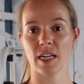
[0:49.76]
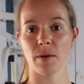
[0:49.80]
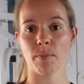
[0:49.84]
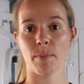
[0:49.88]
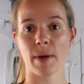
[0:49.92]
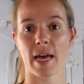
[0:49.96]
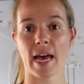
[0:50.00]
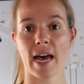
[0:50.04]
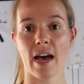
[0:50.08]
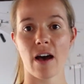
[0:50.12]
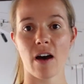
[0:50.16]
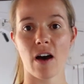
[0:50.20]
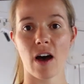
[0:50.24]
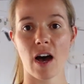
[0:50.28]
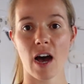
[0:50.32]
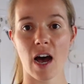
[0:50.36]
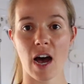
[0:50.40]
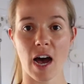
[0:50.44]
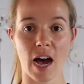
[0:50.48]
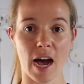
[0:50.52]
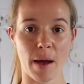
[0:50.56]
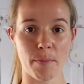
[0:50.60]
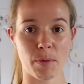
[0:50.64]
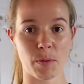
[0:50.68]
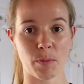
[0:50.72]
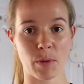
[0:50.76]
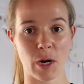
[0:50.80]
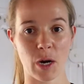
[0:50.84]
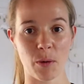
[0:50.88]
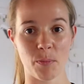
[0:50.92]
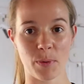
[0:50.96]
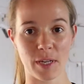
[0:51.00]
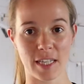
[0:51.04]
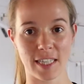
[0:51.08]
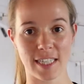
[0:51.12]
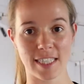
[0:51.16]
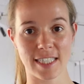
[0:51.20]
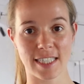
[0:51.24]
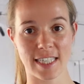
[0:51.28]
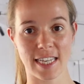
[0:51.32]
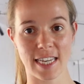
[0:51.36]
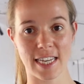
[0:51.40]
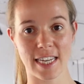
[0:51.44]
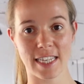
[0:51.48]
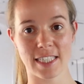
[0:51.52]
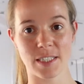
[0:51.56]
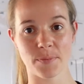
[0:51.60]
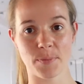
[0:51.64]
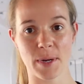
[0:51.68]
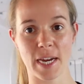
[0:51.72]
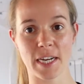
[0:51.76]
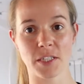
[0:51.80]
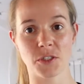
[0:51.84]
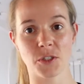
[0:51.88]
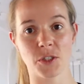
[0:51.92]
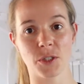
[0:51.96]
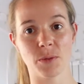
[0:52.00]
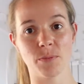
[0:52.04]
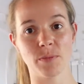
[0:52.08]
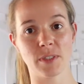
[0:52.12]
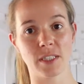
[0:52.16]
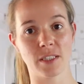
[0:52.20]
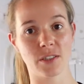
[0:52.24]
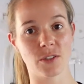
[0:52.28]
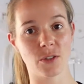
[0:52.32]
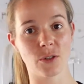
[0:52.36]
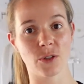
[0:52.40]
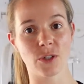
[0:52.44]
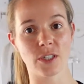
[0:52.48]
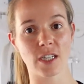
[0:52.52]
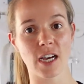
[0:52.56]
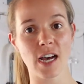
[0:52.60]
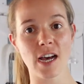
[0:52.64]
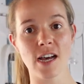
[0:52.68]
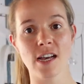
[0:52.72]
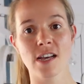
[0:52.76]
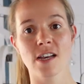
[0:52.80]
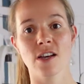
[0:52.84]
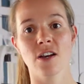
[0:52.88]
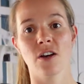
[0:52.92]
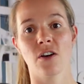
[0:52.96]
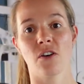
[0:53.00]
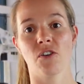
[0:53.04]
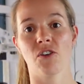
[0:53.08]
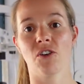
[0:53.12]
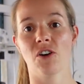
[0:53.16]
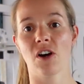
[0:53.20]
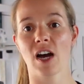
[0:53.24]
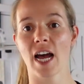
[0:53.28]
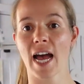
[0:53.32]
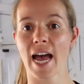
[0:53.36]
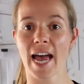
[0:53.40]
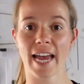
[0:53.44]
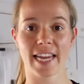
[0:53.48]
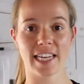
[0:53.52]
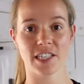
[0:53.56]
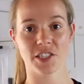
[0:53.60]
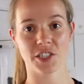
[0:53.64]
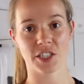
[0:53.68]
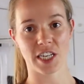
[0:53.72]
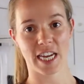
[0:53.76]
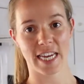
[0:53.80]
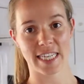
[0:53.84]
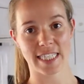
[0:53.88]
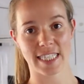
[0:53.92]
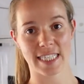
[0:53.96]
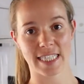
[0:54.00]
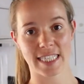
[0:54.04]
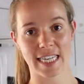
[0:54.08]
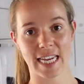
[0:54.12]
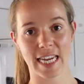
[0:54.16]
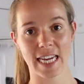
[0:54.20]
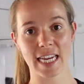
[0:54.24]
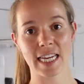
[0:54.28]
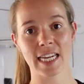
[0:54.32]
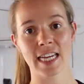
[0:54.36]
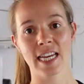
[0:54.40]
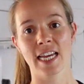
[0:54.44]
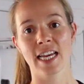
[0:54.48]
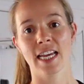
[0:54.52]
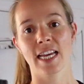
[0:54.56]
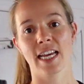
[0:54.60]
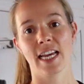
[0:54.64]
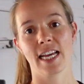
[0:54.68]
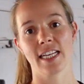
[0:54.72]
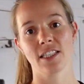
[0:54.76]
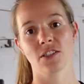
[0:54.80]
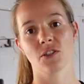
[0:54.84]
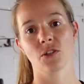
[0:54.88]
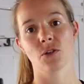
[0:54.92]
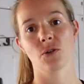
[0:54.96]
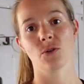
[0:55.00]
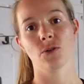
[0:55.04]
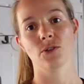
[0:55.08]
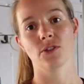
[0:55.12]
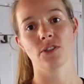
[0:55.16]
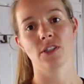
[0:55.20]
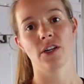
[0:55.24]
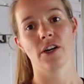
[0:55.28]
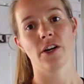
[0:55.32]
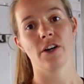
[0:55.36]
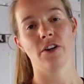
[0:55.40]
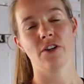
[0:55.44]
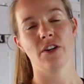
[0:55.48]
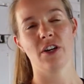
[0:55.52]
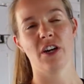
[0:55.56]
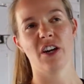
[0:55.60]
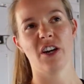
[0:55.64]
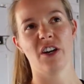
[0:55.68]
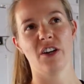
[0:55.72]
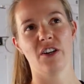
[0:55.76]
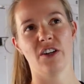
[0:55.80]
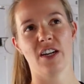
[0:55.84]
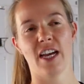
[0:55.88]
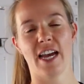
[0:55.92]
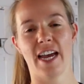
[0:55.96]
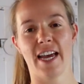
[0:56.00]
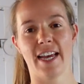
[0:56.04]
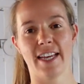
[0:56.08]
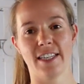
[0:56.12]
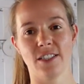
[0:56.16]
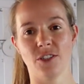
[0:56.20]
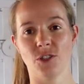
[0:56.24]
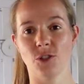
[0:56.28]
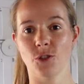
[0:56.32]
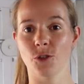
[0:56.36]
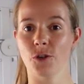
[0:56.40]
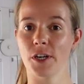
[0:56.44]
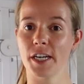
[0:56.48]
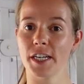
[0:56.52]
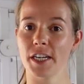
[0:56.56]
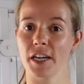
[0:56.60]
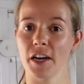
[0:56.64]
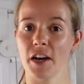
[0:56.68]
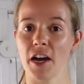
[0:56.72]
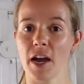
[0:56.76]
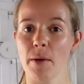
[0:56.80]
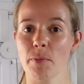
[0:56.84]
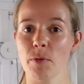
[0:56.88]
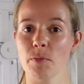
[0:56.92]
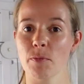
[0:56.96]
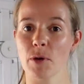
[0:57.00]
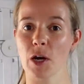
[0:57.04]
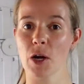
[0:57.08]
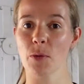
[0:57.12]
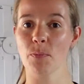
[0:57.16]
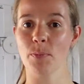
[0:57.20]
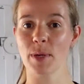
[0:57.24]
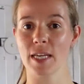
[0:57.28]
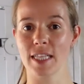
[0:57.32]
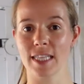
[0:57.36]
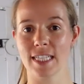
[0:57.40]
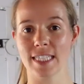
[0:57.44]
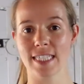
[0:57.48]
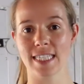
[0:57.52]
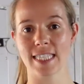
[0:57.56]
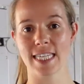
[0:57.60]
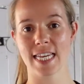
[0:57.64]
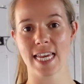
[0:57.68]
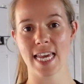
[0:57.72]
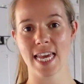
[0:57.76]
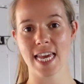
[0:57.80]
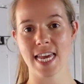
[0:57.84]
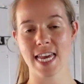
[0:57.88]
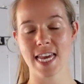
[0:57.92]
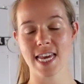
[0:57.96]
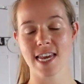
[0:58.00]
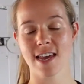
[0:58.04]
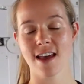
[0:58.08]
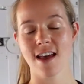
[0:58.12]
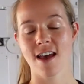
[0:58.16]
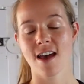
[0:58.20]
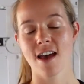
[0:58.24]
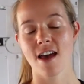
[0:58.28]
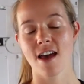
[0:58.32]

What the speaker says: about hypermobility spectrum disorder, or HSD. It's also known as joint hypermobility,